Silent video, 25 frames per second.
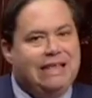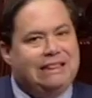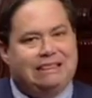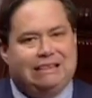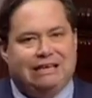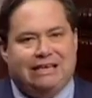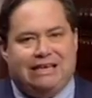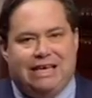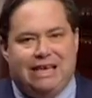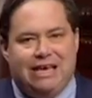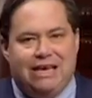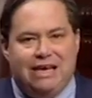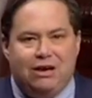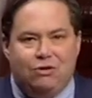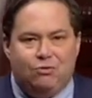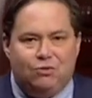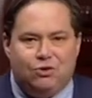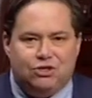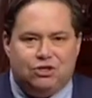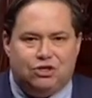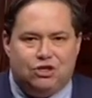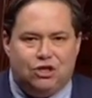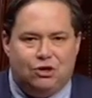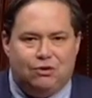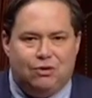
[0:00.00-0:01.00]
the king was
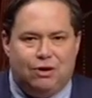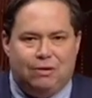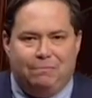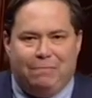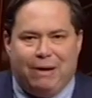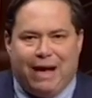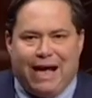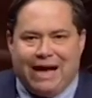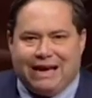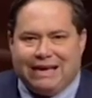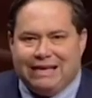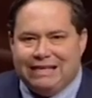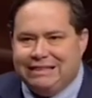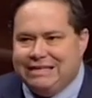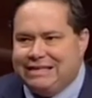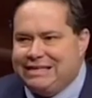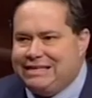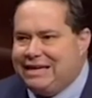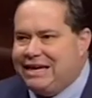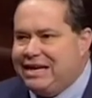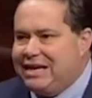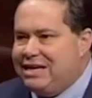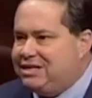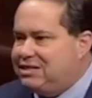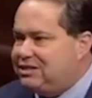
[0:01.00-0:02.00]
doing back in the
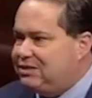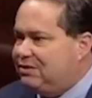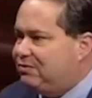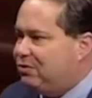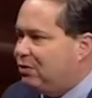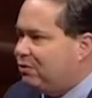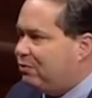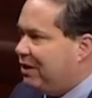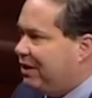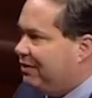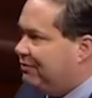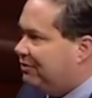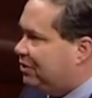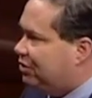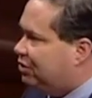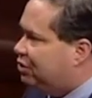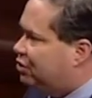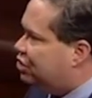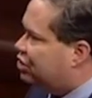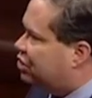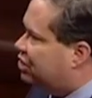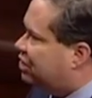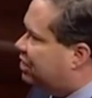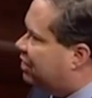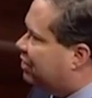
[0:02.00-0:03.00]
days of the
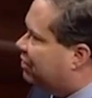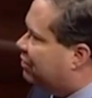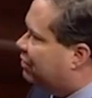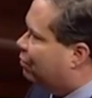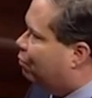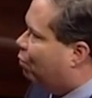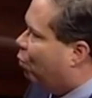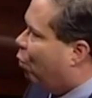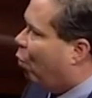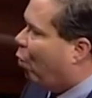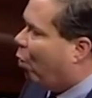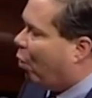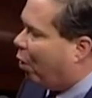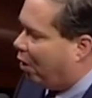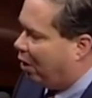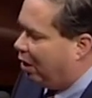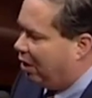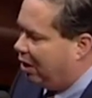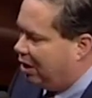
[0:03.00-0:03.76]
Revolutionary War.